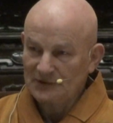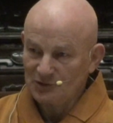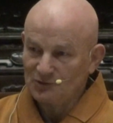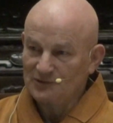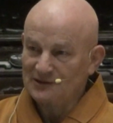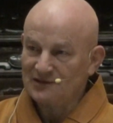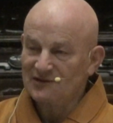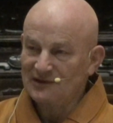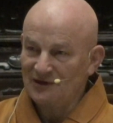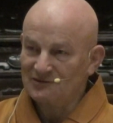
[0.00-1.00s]
You will
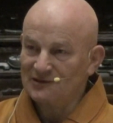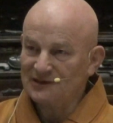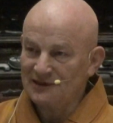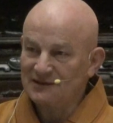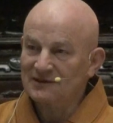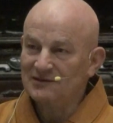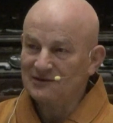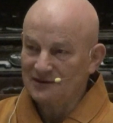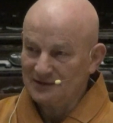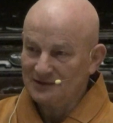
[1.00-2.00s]
discover in it
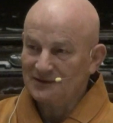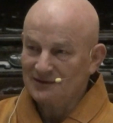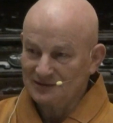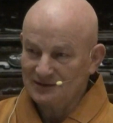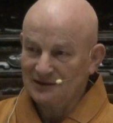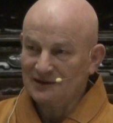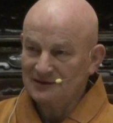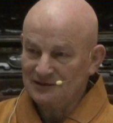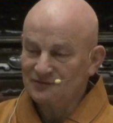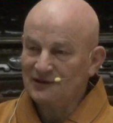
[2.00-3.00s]
the
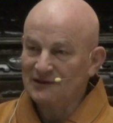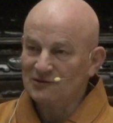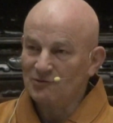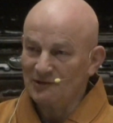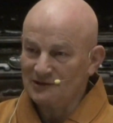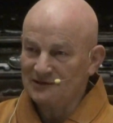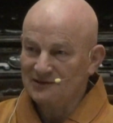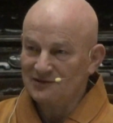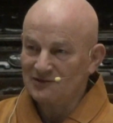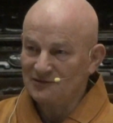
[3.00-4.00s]
different
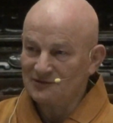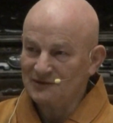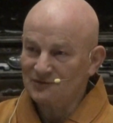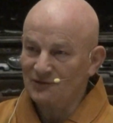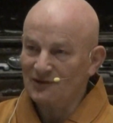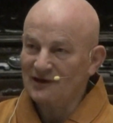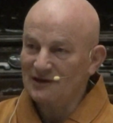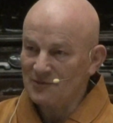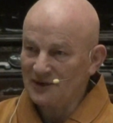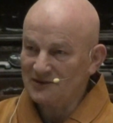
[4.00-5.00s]
qualities of the four
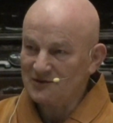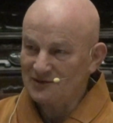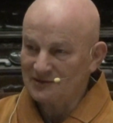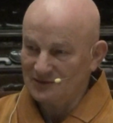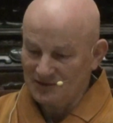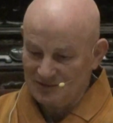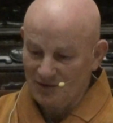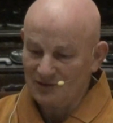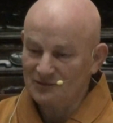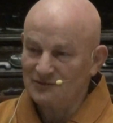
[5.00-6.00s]
elements.
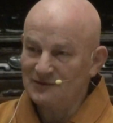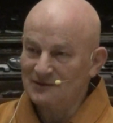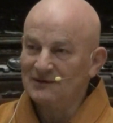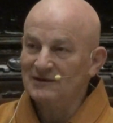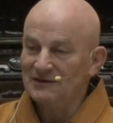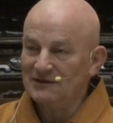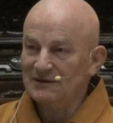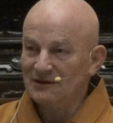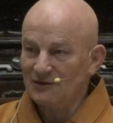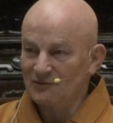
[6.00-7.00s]
All
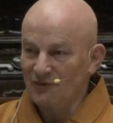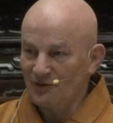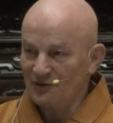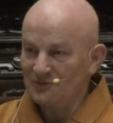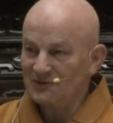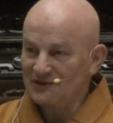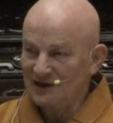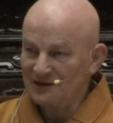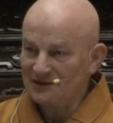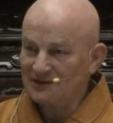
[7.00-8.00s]
forms
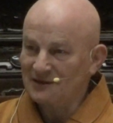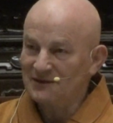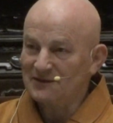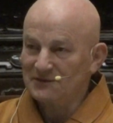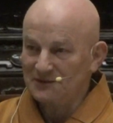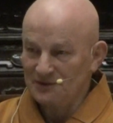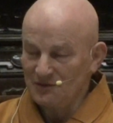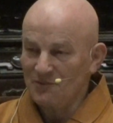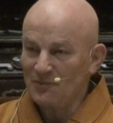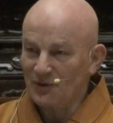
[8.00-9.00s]
are
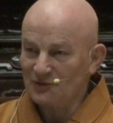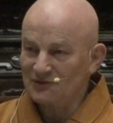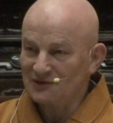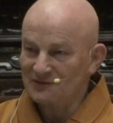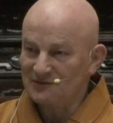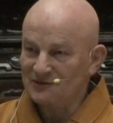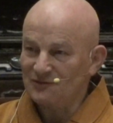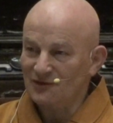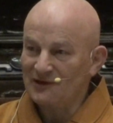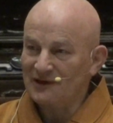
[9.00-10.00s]
composed of the
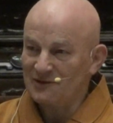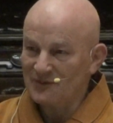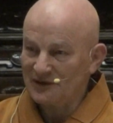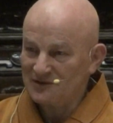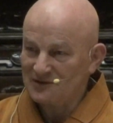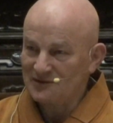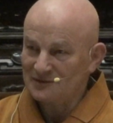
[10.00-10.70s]
four elements.